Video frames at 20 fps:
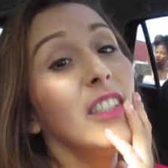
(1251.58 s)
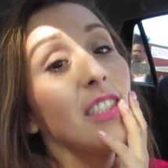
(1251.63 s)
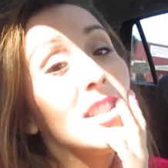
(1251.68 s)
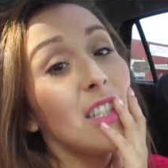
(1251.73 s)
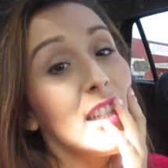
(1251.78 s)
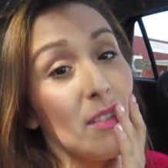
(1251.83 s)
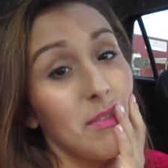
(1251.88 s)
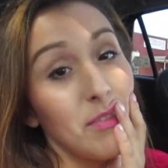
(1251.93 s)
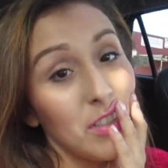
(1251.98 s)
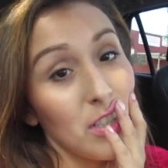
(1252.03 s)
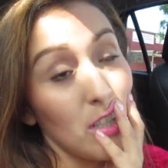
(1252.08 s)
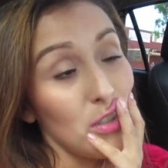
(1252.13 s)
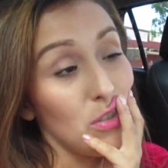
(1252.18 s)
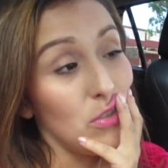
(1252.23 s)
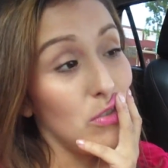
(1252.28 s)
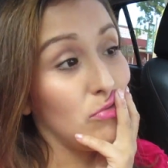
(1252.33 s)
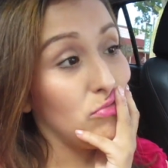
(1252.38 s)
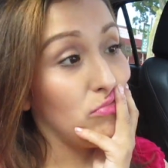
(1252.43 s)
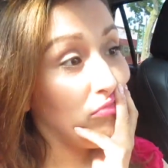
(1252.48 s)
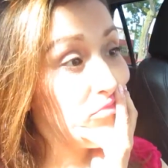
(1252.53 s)
this time to get
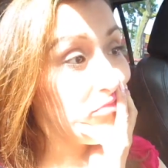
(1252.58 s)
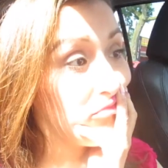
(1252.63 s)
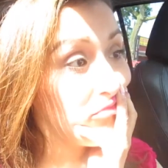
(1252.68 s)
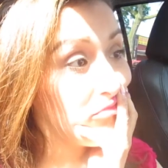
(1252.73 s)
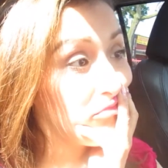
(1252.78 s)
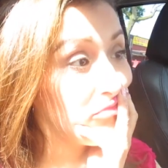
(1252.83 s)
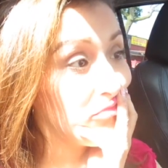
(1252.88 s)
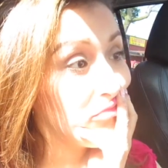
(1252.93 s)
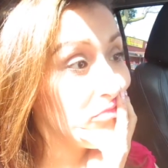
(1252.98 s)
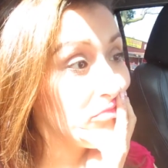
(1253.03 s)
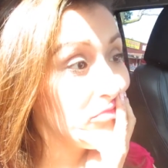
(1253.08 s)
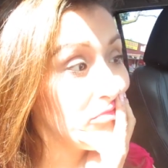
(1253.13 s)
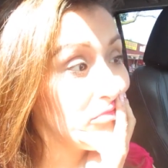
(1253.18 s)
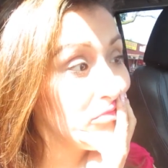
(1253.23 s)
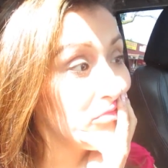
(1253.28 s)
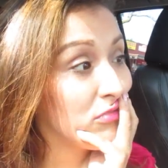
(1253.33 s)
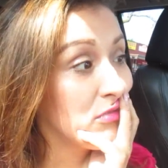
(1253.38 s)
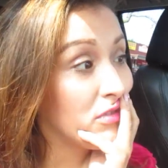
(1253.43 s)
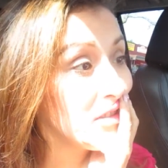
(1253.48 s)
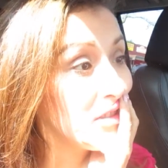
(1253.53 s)
home.
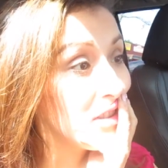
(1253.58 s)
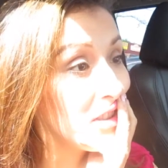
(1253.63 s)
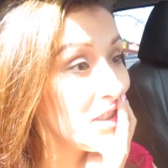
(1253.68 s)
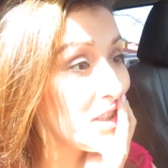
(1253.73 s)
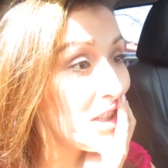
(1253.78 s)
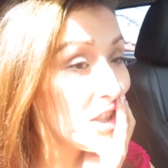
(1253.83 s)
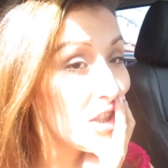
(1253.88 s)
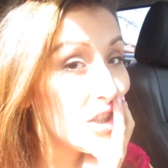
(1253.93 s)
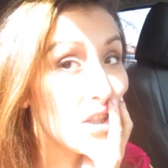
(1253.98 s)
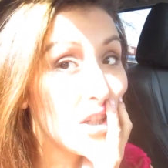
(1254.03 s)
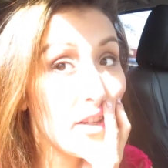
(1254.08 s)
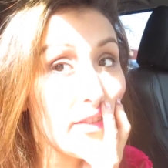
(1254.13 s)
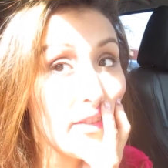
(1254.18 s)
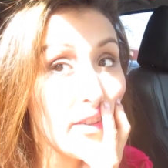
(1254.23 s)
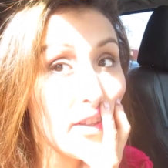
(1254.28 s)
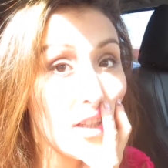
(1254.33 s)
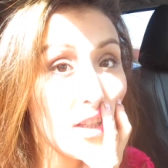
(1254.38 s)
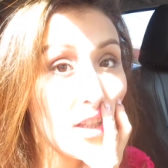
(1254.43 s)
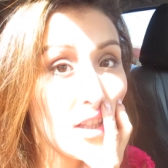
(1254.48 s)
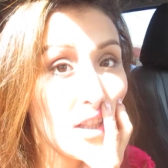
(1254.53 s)
Bye,
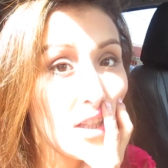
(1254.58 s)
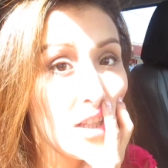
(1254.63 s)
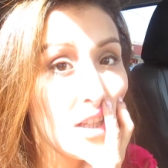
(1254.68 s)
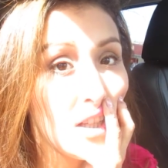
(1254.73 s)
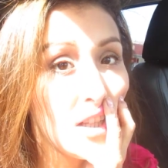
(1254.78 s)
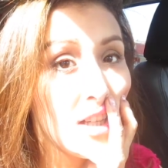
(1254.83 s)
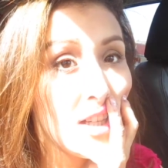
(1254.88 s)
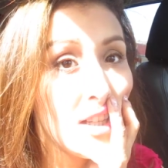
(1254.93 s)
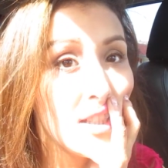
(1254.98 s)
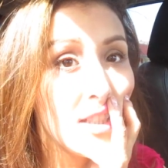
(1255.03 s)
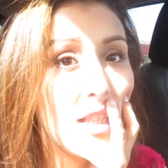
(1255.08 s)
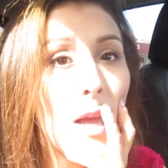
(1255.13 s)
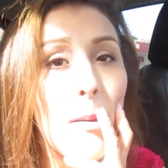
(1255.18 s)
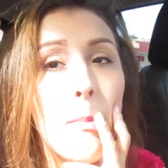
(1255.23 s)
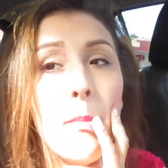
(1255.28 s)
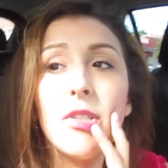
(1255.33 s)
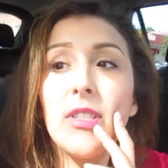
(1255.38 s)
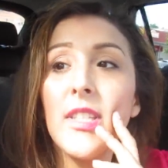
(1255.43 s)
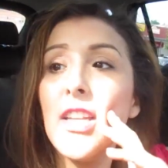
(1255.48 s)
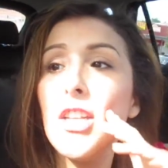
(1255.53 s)
Daddy.
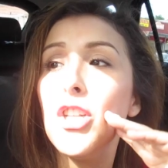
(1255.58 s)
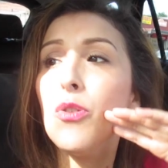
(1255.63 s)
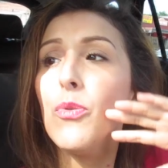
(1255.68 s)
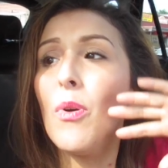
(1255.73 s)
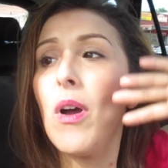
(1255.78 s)
Estamos en